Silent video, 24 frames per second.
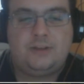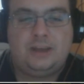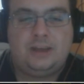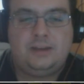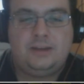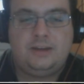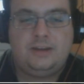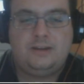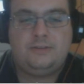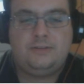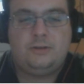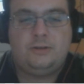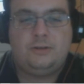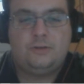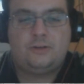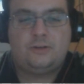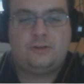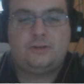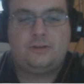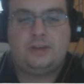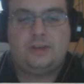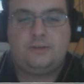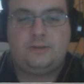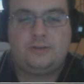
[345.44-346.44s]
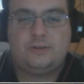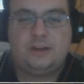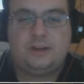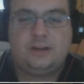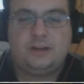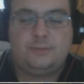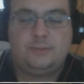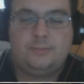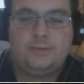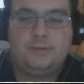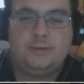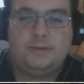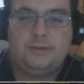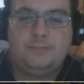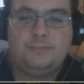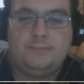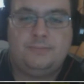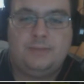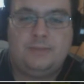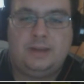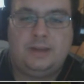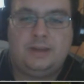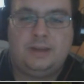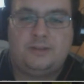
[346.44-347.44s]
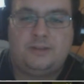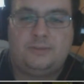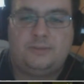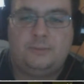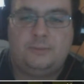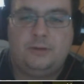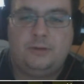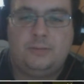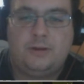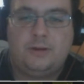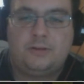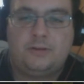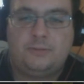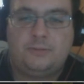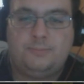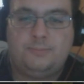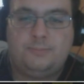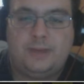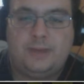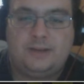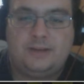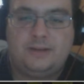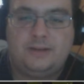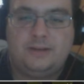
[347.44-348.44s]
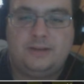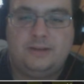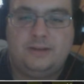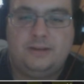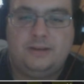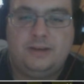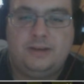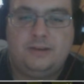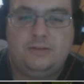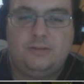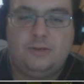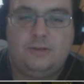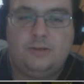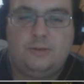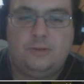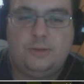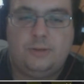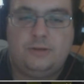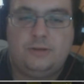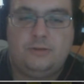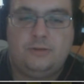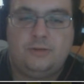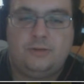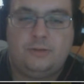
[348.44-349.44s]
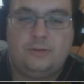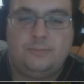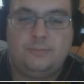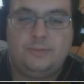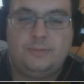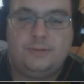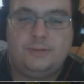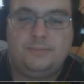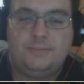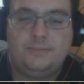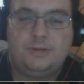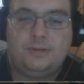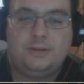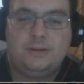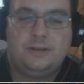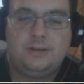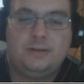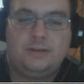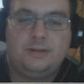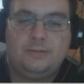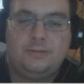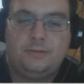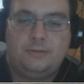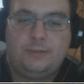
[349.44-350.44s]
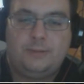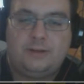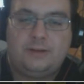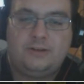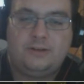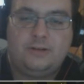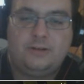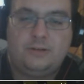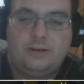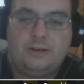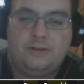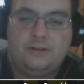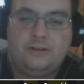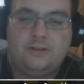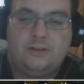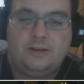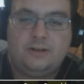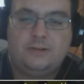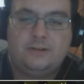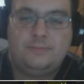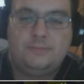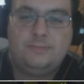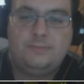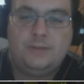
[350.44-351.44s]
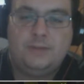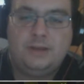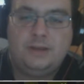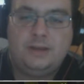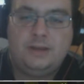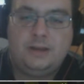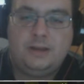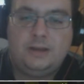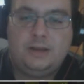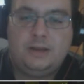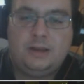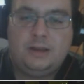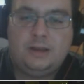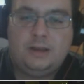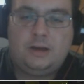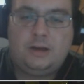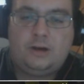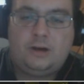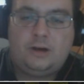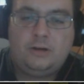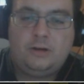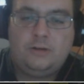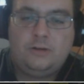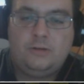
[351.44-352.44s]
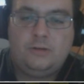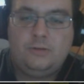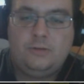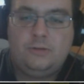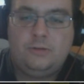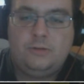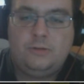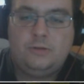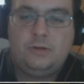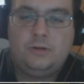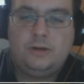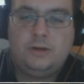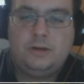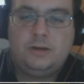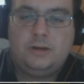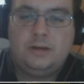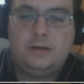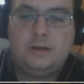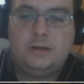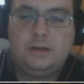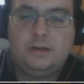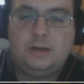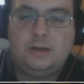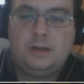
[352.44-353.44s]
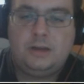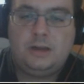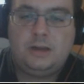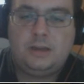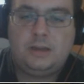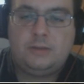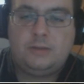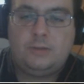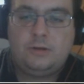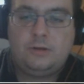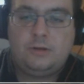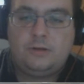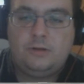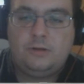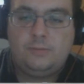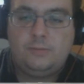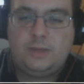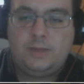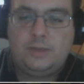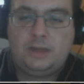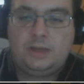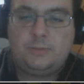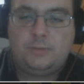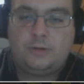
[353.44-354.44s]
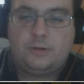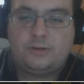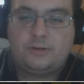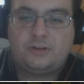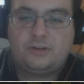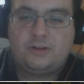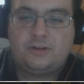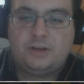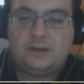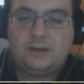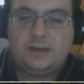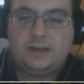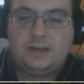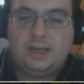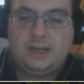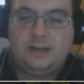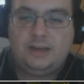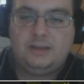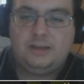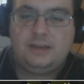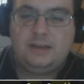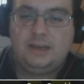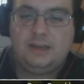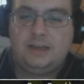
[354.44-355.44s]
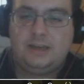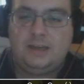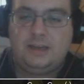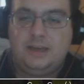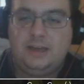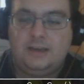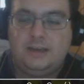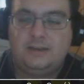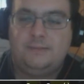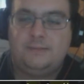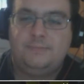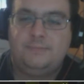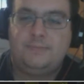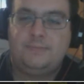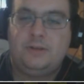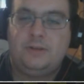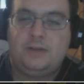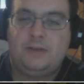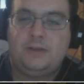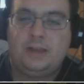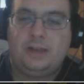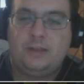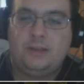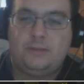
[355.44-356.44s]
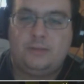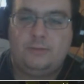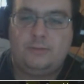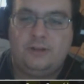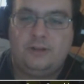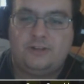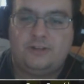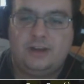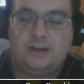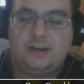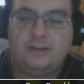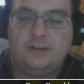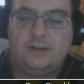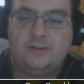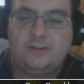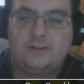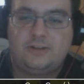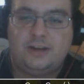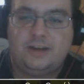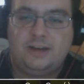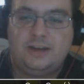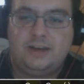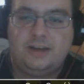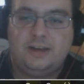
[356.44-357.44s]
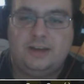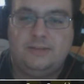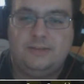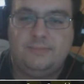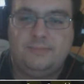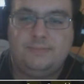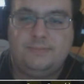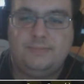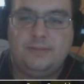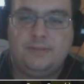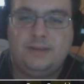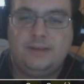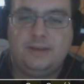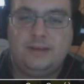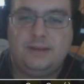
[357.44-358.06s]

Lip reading: if you use a safe setup, it's pretty much pattern if you know when to jump. Makes it a lot easier. On to the World 2 mini-boss, King DDD. You can 3-cycle this guy,